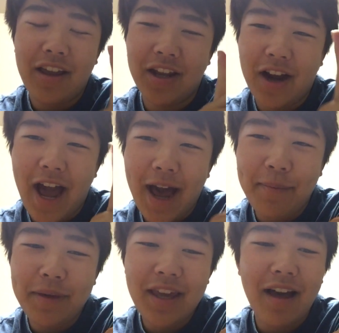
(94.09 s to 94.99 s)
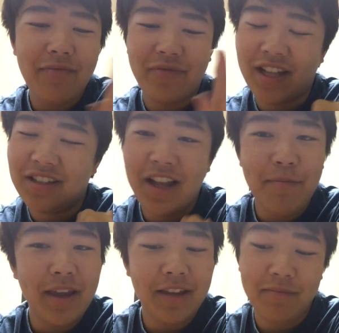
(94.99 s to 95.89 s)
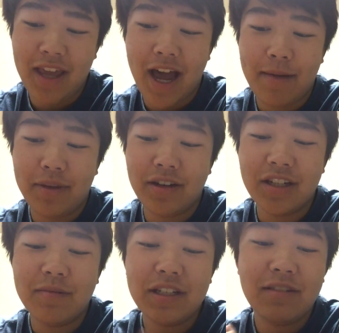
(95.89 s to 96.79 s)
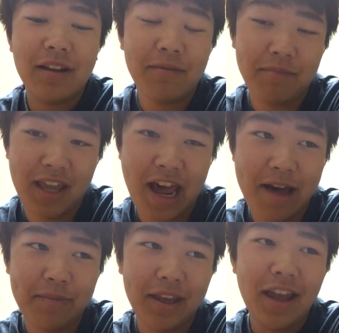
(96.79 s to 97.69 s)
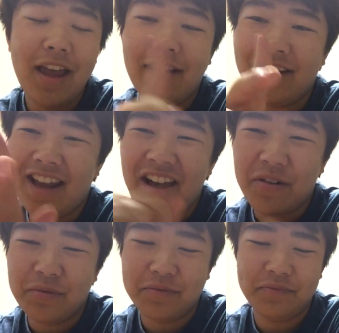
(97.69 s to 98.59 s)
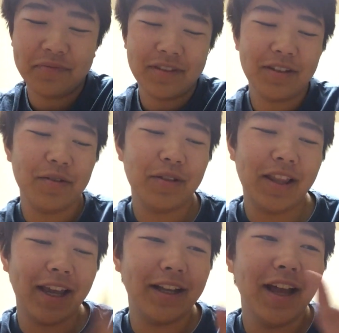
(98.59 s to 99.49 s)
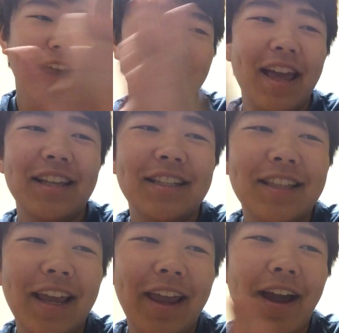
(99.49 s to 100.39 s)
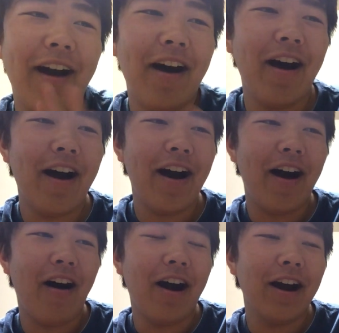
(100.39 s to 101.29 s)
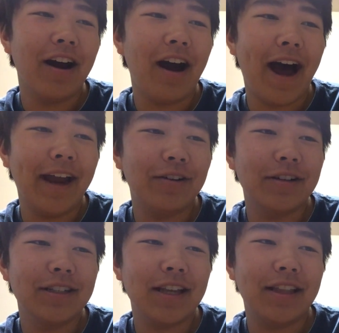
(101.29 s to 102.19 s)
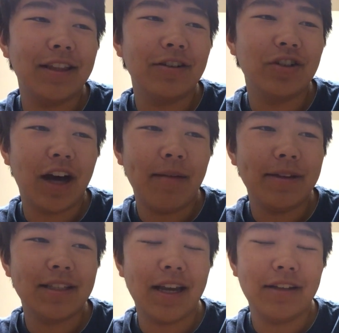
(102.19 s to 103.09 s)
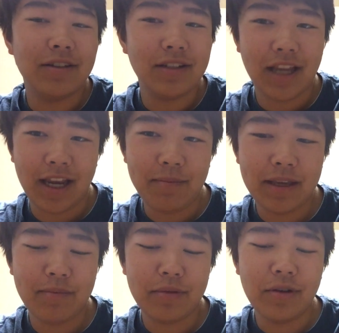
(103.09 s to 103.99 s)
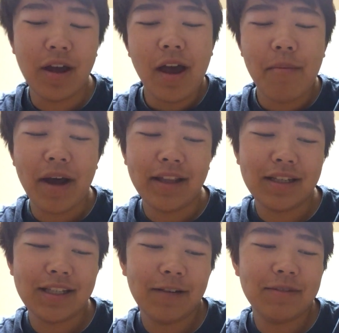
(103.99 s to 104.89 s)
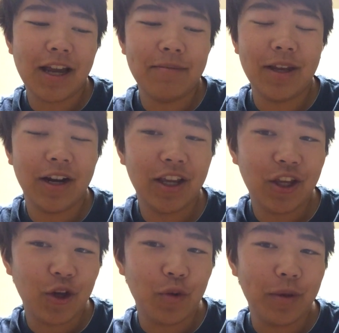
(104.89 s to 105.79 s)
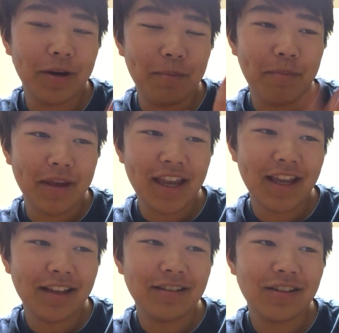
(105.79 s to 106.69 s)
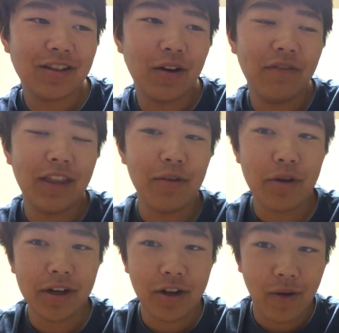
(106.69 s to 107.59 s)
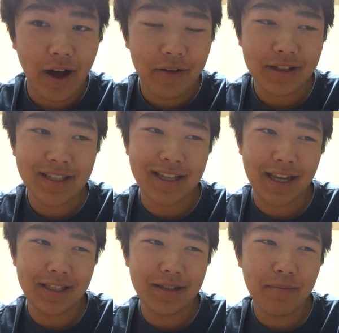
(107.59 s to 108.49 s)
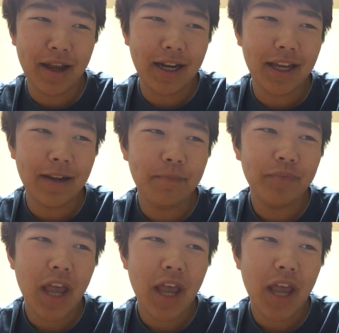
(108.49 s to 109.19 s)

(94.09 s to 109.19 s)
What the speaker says: you're happy? That's not making me happy, and you're supposed to make me happy. No. Like, yes, they are idols and their job is to entertain people, but at the same time, they're human beings. So if they want to go out and date somebody